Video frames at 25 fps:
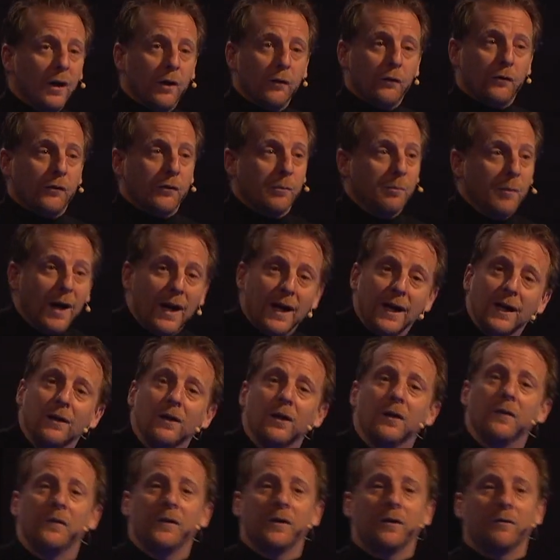smile
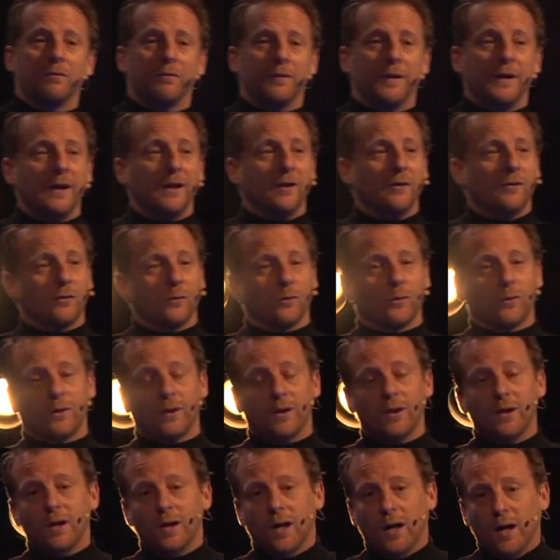on their face, or a